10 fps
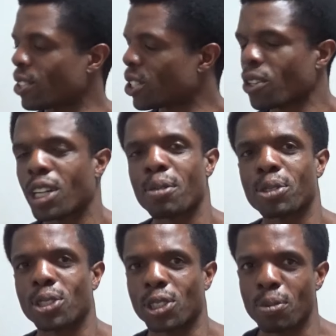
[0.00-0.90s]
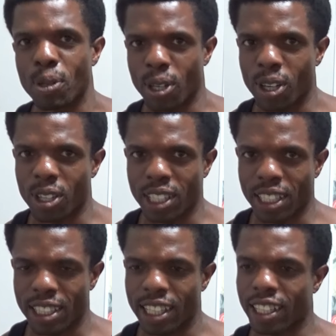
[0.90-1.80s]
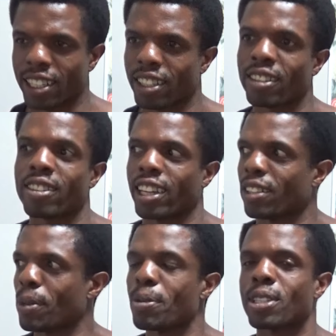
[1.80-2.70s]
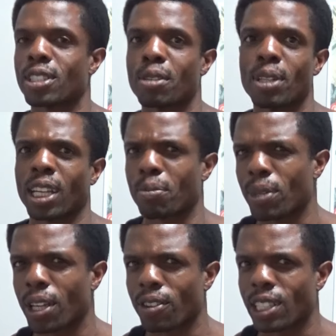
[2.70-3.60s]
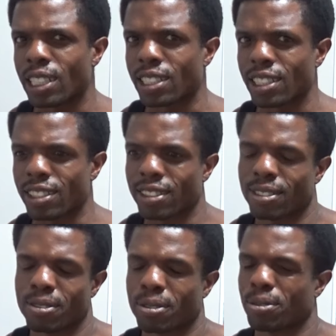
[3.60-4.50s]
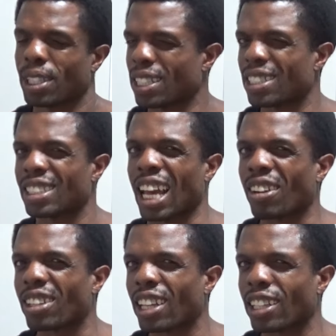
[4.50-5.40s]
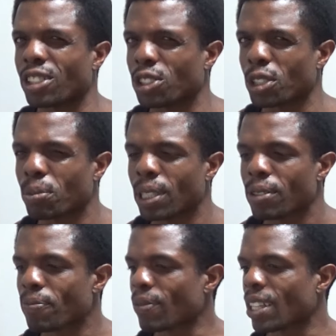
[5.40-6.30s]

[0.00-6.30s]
Showed up super early thinking, okay, maybe this is going to be like a big release because it sounded like it should be.